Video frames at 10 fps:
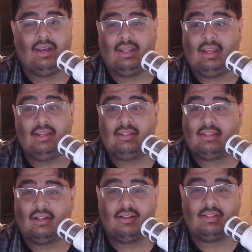he's
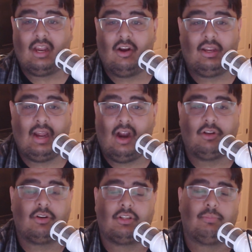still a scary
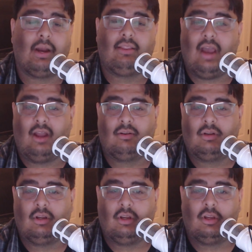character despite that.
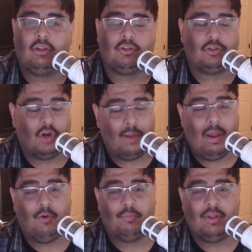You should try him
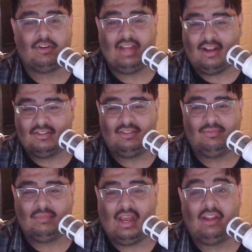out with Mother Talzin,
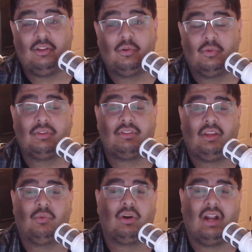and you will see
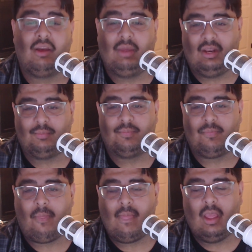what I mean.
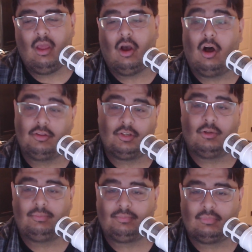
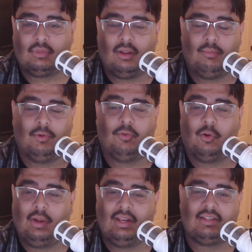Also, before
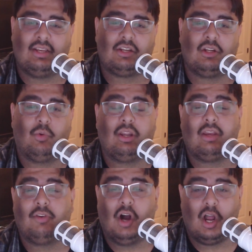we end this section, I want to
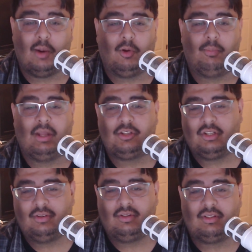give honorable
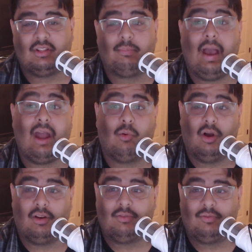mention to the
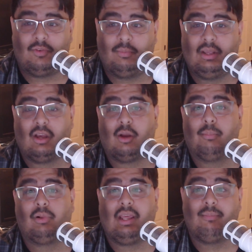Padawan for being a
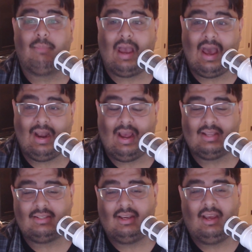complete
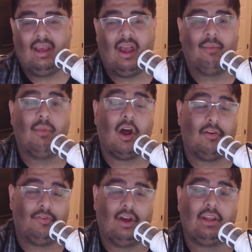badass at
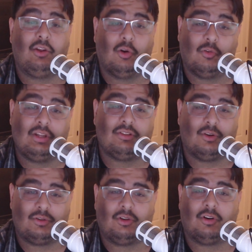modifying your
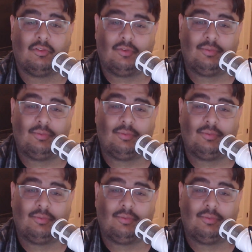resource curve.